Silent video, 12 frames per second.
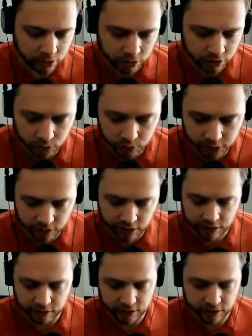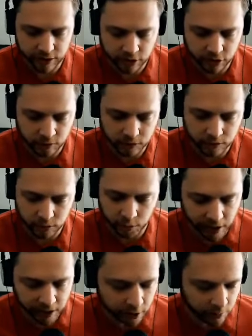are doing or they think that they should be doing
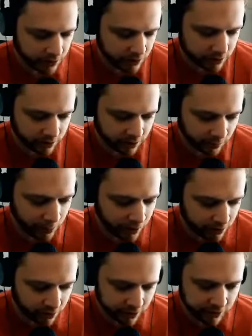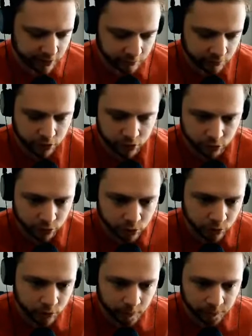better because they're comparing them to